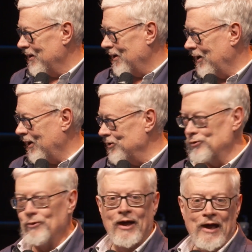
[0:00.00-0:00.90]
And I
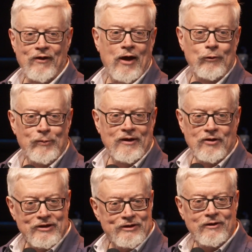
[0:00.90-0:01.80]
knew I would be
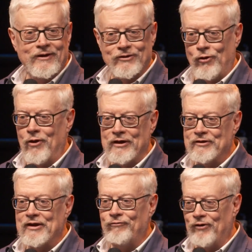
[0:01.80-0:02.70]
tested as long as
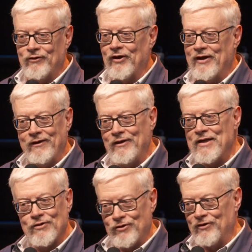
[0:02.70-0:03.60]
he felt that he
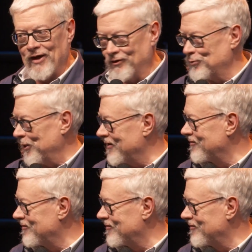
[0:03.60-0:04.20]
needed to test me.